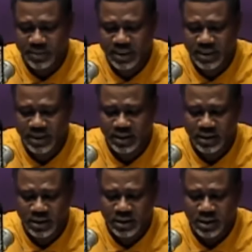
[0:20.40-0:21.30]
made
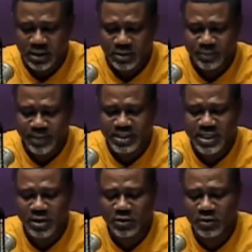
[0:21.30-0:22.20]

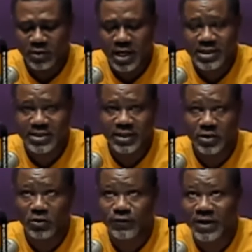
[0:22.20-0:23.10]
picture no ascend
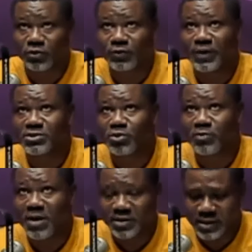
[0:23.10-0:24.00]
o fatu
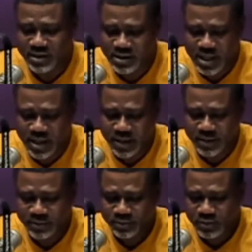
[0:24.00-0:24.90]
Facebook ma mesesia.
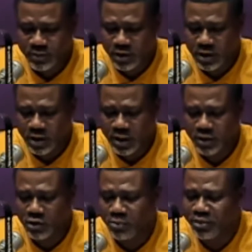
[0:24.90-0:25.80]

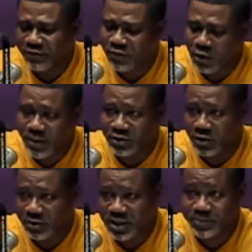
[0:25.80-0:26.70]
Your brief comment
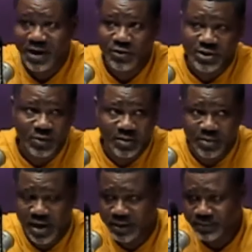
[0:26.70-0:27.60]
on this. Pakwesi we
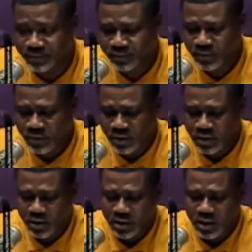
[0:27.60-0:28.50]
bray.
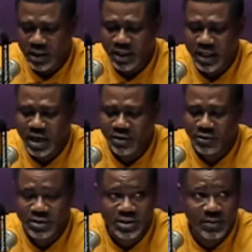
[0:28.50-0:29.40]
I
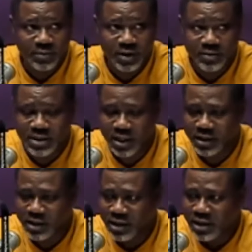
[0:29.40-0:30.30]
say
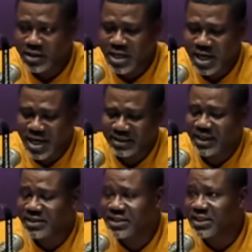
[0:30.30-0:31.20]
na
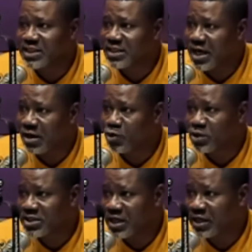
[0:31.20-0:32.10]
attention ni na
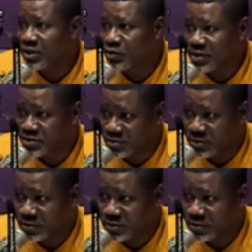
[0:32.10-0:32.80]
kujina lewe nso.